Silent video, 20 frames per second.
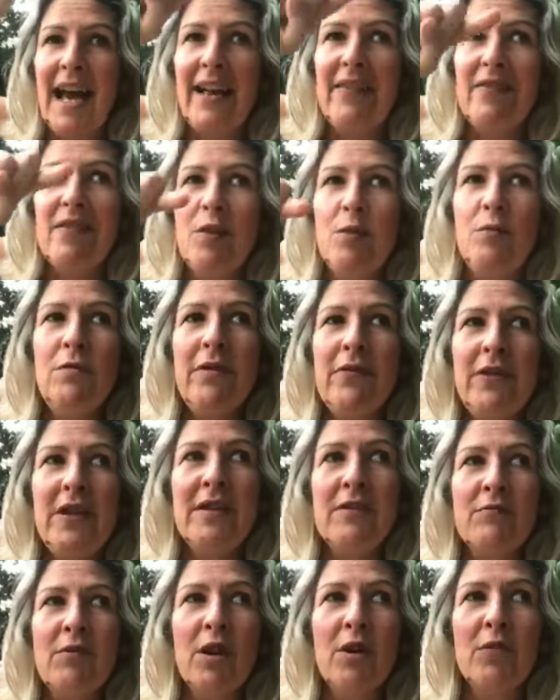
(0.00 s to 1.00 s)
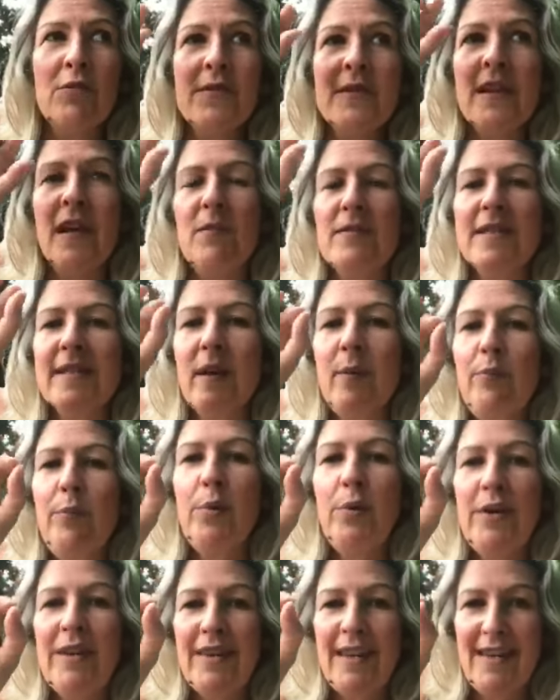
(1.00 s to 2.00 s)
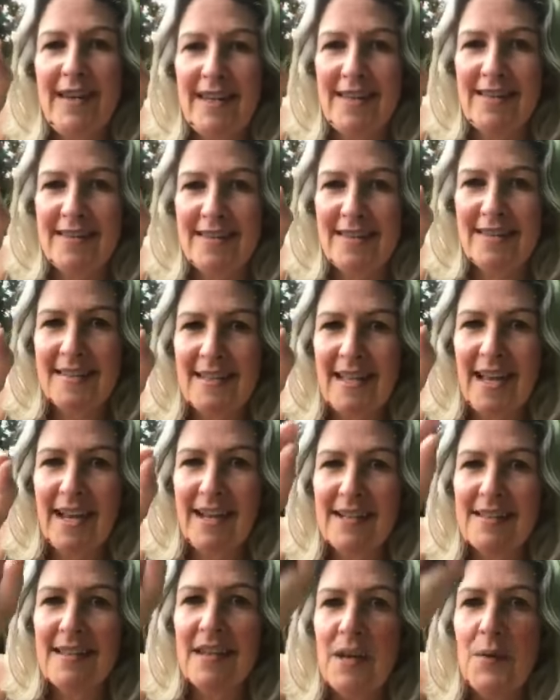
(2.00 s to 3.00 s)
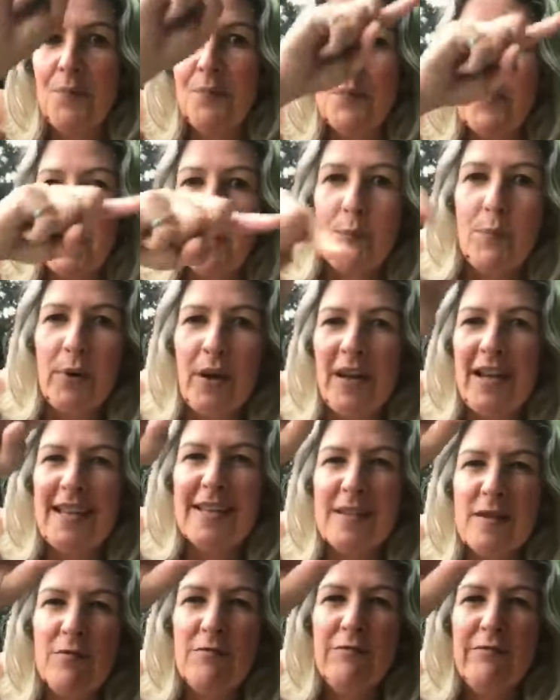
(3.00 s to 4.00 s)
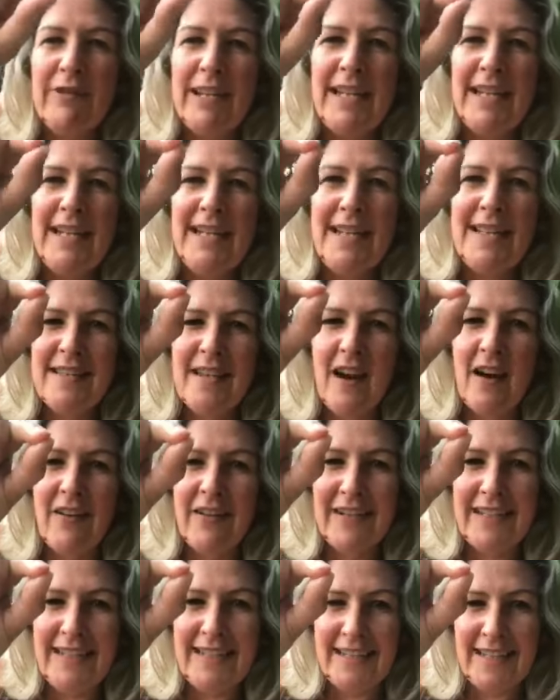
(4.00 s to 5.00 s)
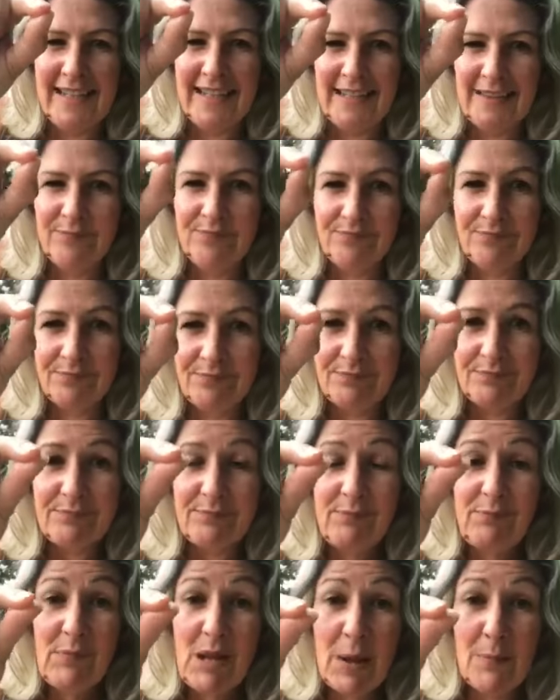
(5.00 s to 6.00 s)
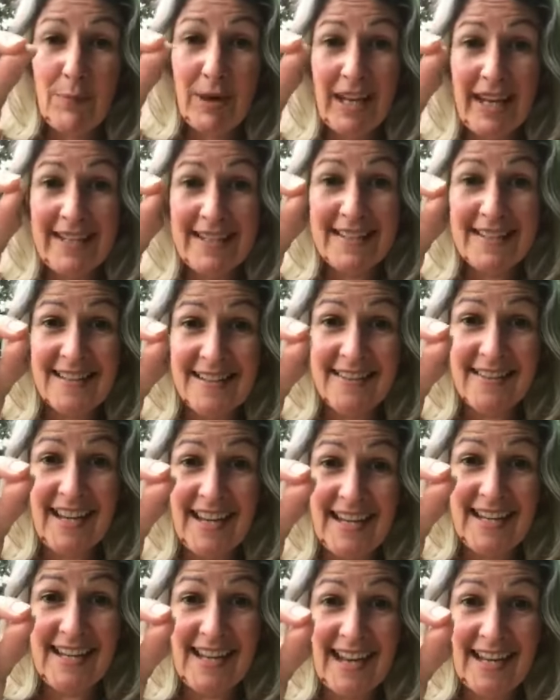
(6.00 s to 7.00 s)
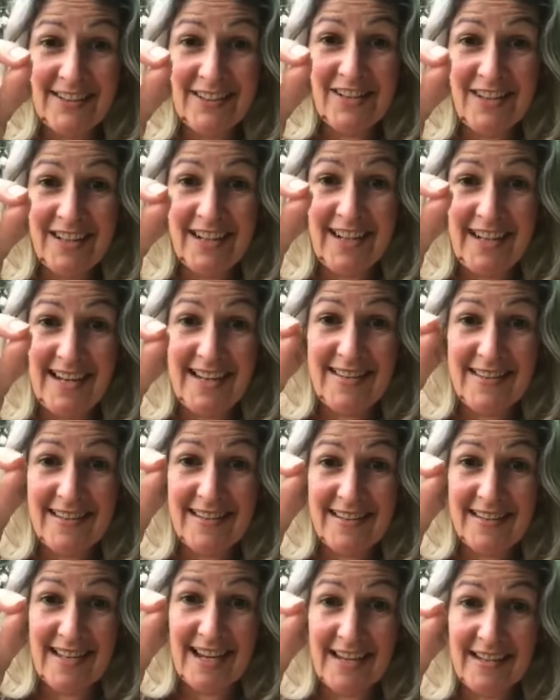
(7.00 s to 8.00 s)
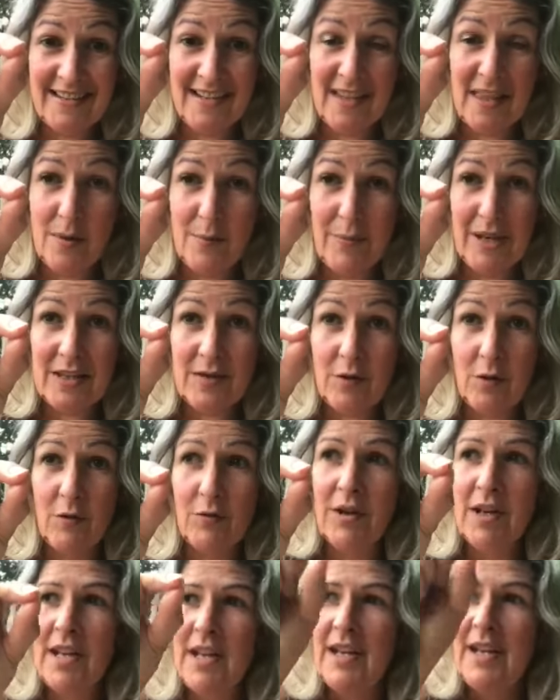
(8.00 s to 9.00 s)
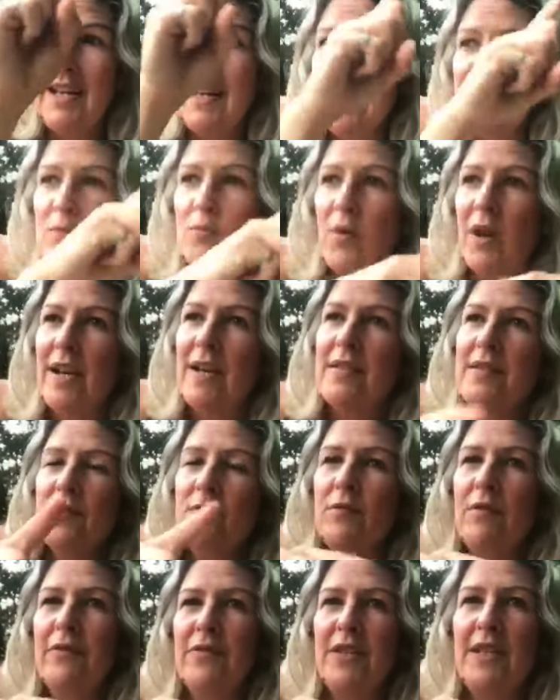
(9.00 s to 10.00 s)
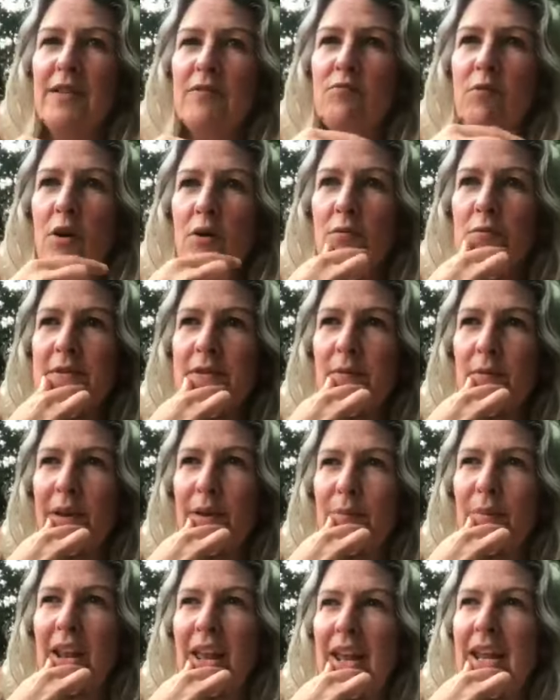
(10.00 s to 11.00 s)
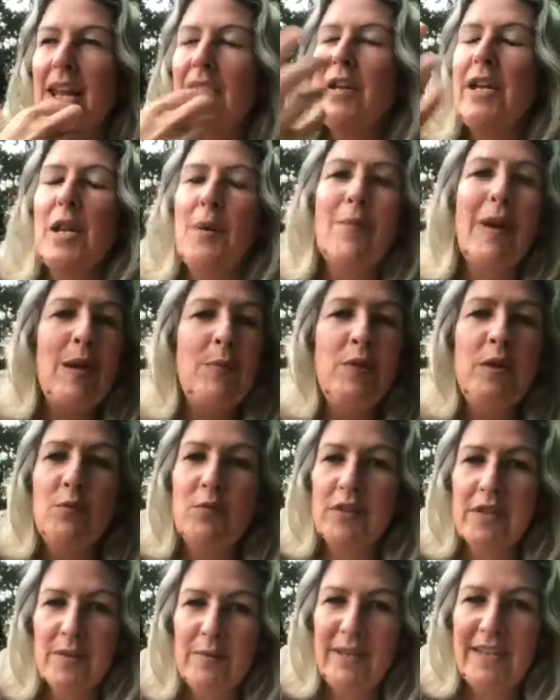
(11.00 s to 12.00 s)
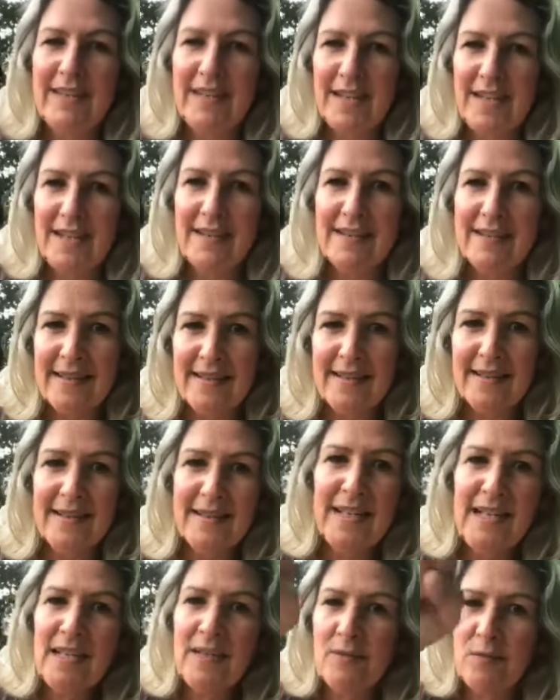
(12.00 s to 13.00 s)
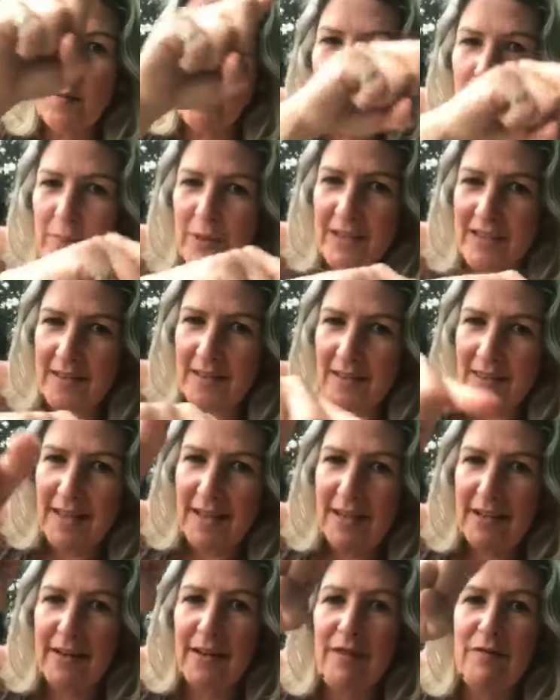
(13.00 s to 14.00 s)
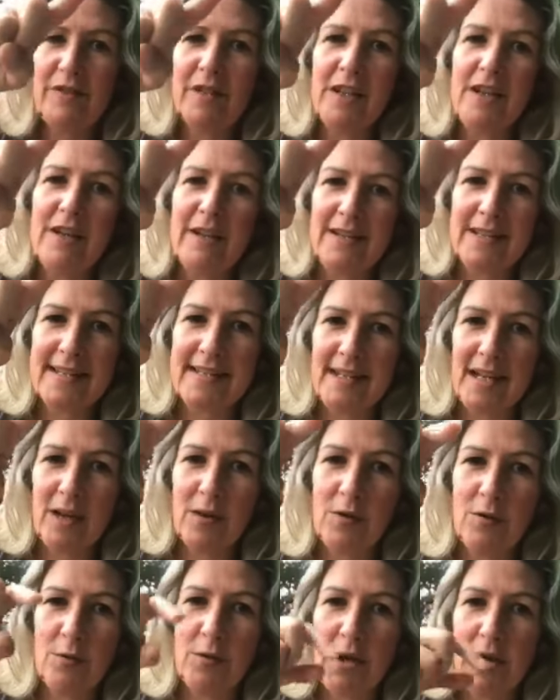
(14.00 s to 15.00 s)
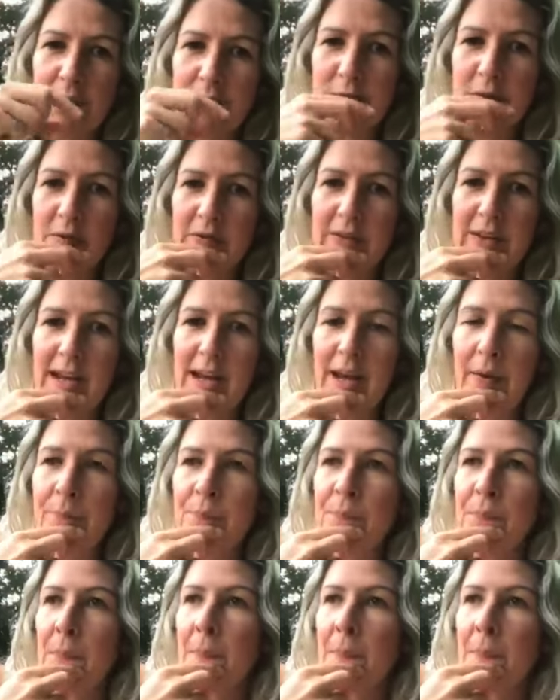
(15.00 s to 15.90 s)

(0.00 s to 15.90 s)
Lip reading: And all of these roles, at some point they intersect, but it's a really tiny place that they actually intersect in the middle, as well as all of these roles that we play. And, you know, maybe you want to be seen as a successful woman, so then another kind of circle goes on there.